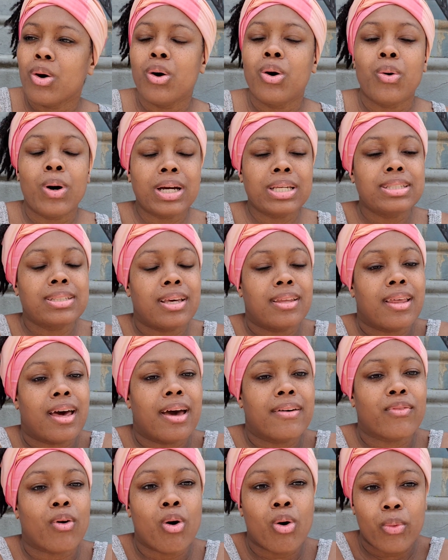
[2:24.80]
Well, I can say that
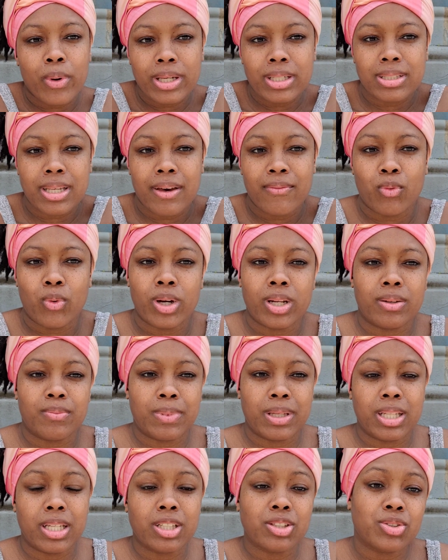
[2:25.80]
I've always
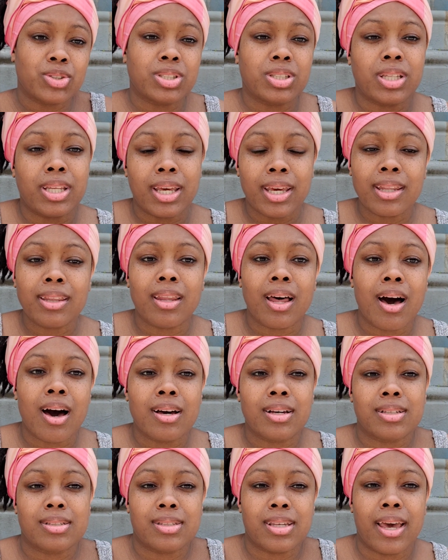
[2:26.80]
been interested in
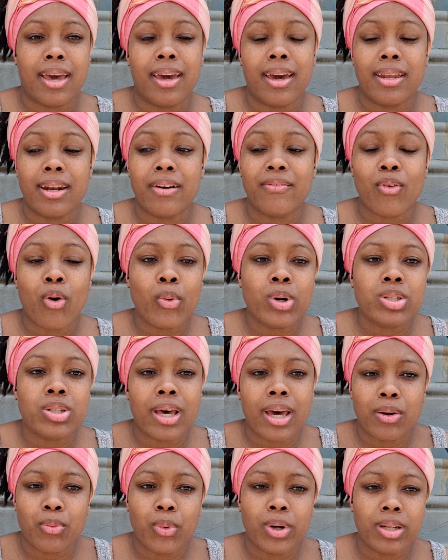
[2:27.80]
locks, and I've always
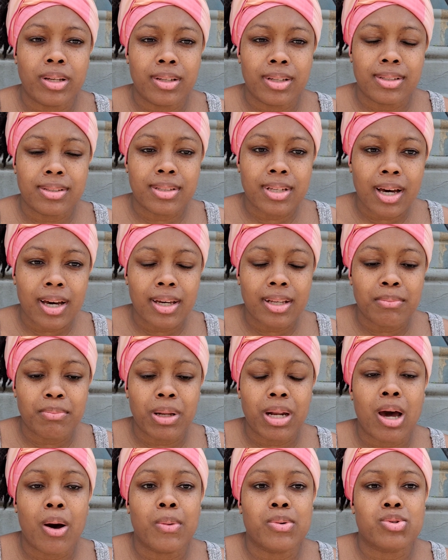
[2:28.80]
had wanted it done,
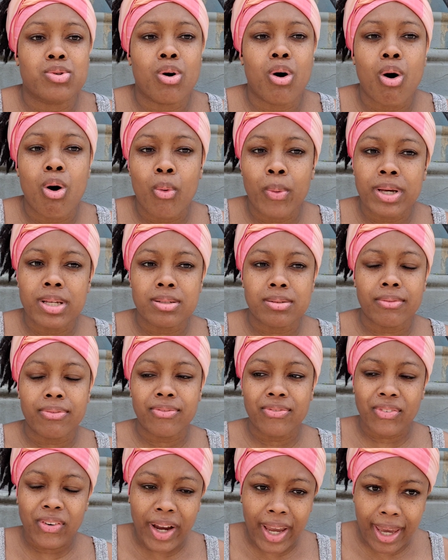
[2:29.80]
and I was always
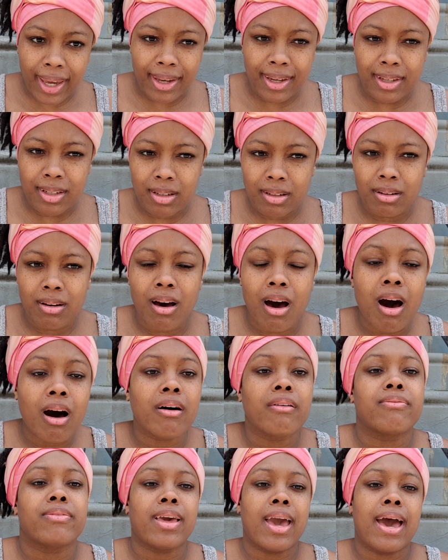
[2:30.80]
afraid
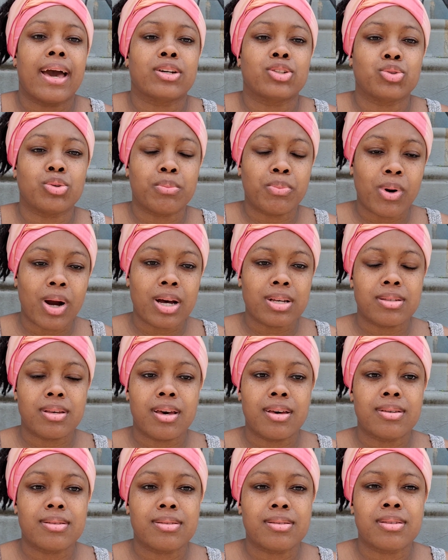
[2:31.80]
of the actual process.
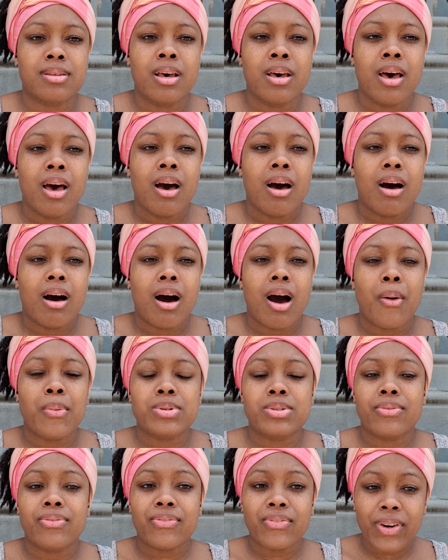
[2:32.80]
I
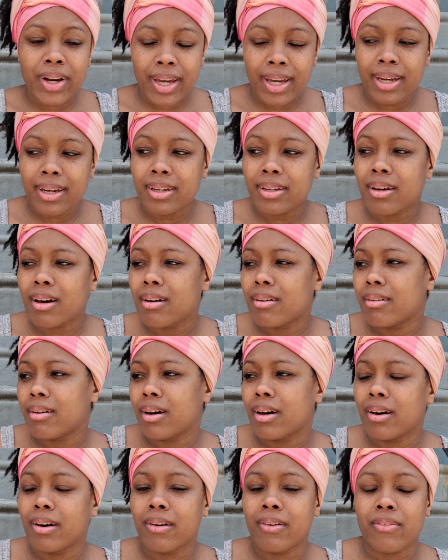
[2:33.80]
was afraid
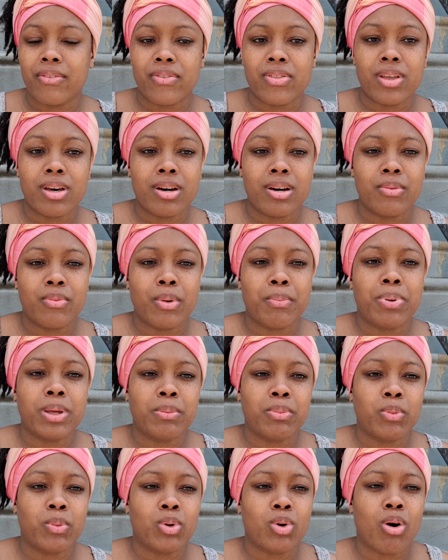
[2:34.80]
of what
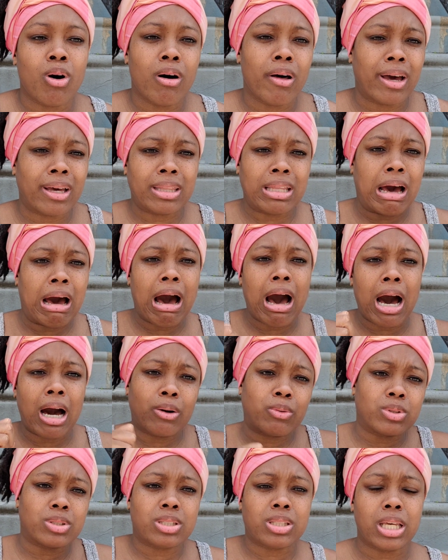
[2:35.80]
people will call like the
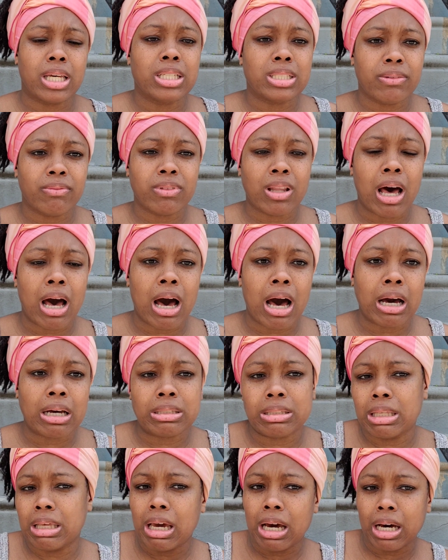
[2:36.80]
awkward stage of
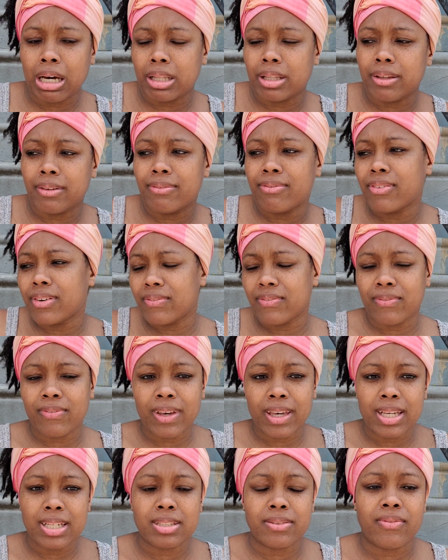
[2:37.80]
locks, the ugly
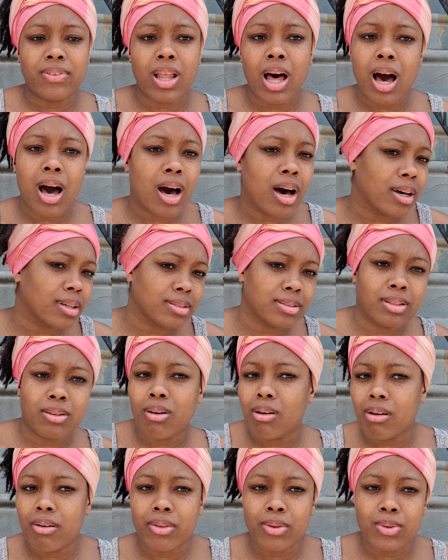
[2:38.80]
phase of locks, and
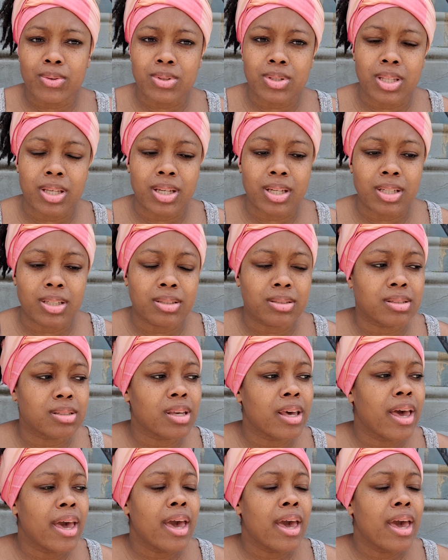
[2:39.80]
all those things.